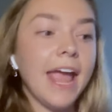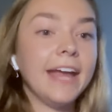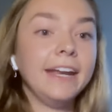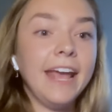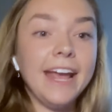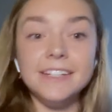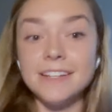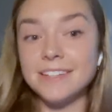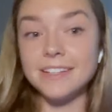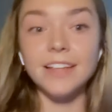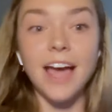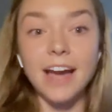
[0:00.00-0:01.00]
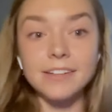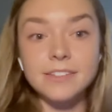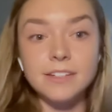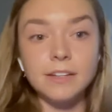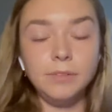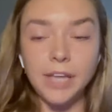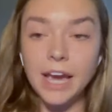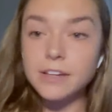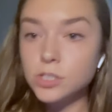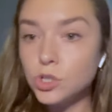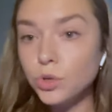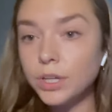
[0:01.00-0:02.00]
and it doesn't last.
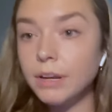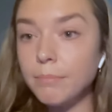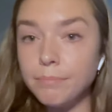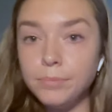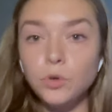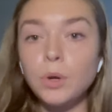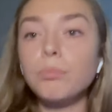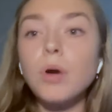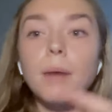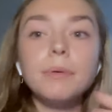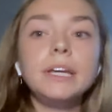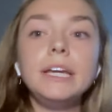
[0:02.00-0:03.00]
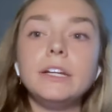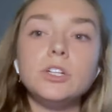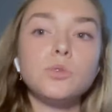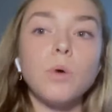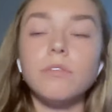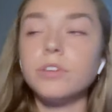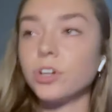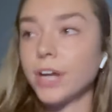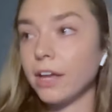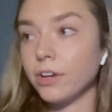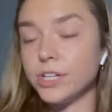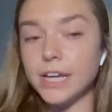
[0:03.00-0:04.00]
Yes, you can, you could probably eat a twelve hundred
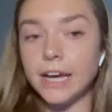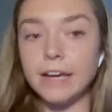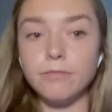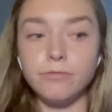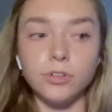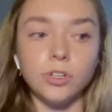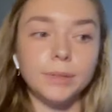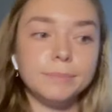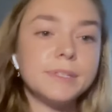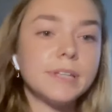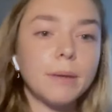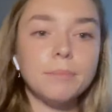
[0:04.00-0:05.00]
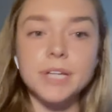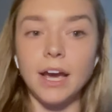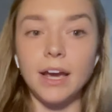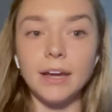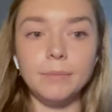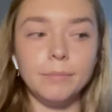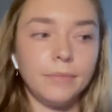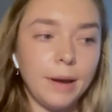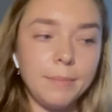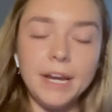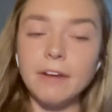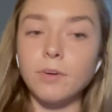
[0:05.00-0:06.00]
calorie diet for some time.
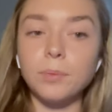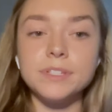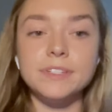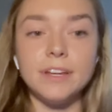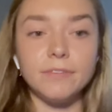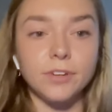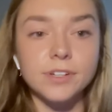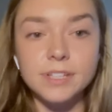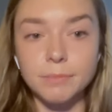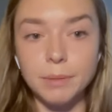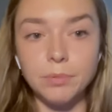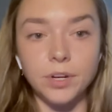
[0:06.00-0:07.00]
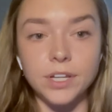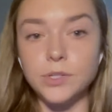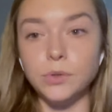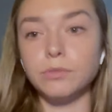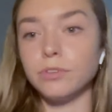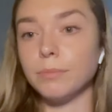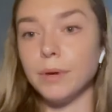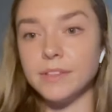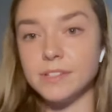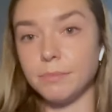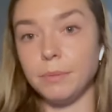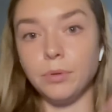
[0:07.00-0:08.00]
I mean, everyone's different. Some people can do it for a
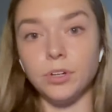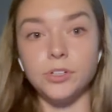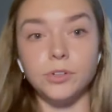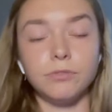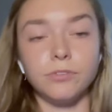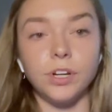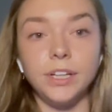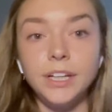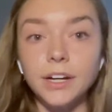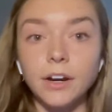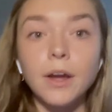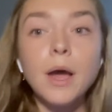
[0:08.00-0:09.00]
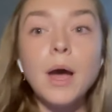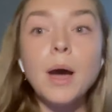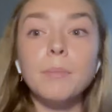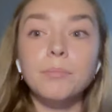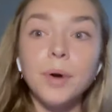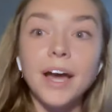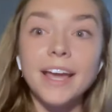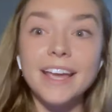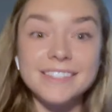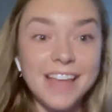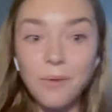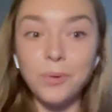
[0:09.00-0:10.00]
month. Some people can do it for a year, but
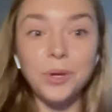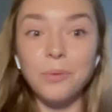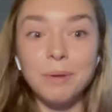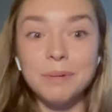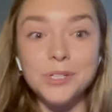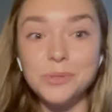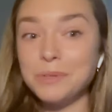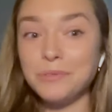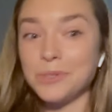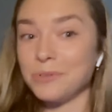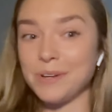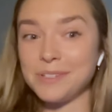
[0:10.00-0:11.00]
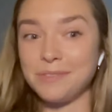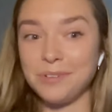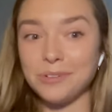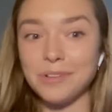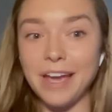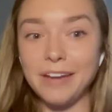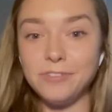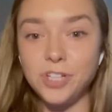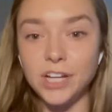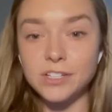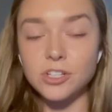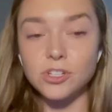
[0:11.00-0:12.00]
is that what you want to be doing for the rest of your life?
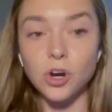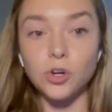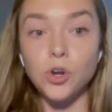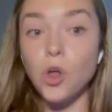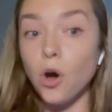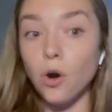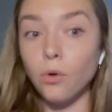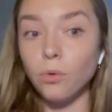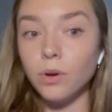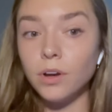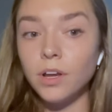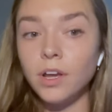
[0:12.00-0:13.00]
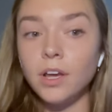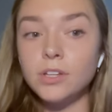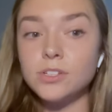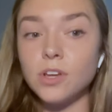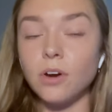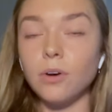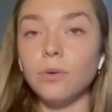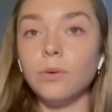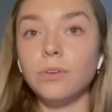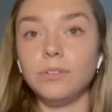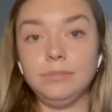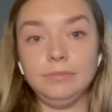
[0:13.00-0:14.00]
Chances are no.
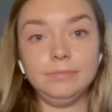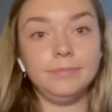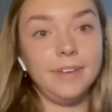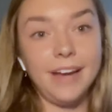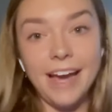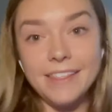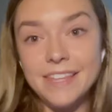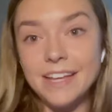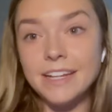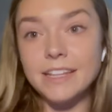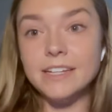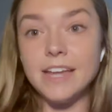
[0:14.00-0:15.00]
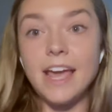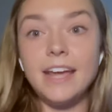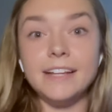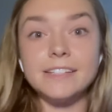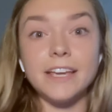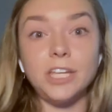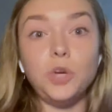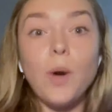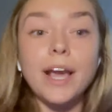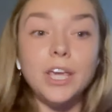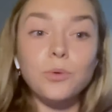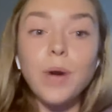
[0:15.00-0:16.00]
So at the end of the day, it's like you,
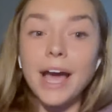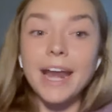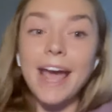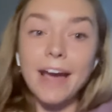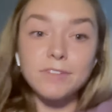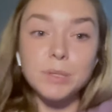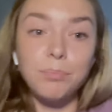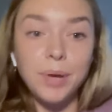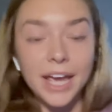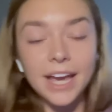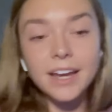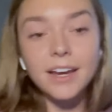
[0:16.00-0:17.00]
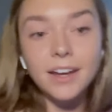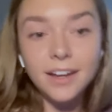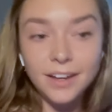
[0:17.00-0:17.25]
you kind of have to pick,